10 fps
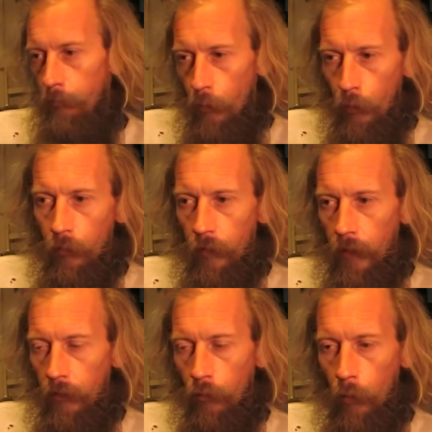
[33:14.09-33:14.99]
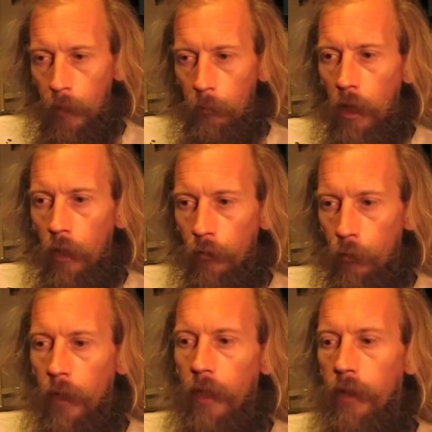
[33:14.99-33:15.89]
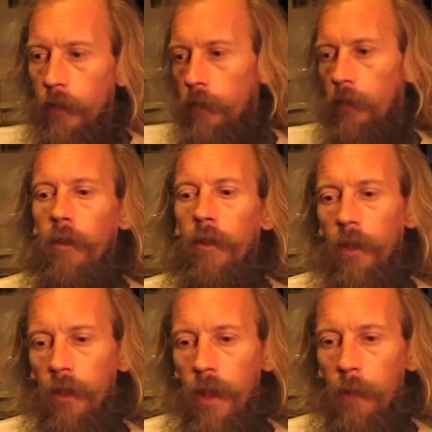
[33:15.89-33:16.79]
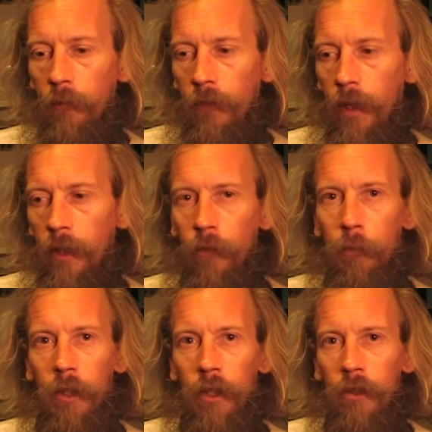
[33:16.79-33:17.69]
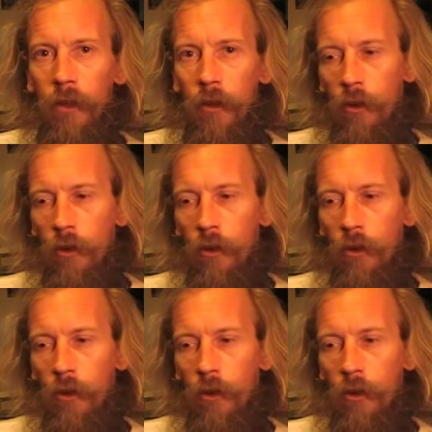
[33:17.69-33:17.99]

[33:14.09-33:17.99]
moving 20 miles away, and them saying to me,